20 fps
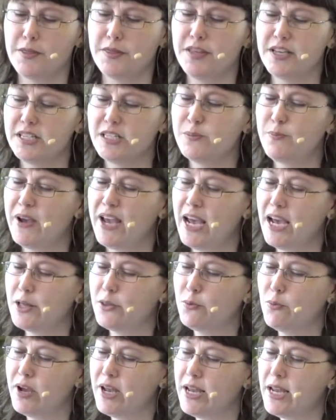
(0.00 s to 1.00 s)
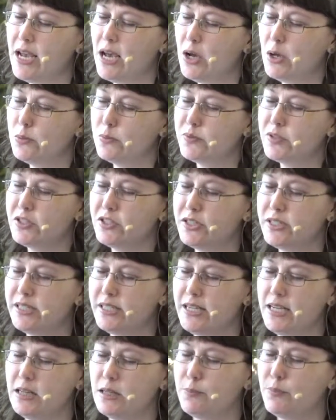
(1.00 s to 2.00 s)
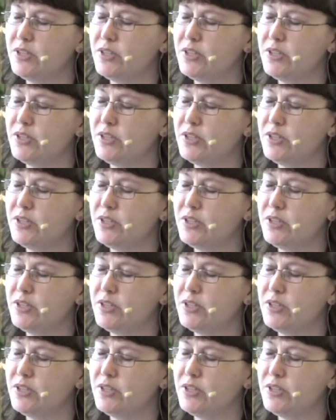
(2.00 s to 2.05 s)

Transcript: This pathway helps to see the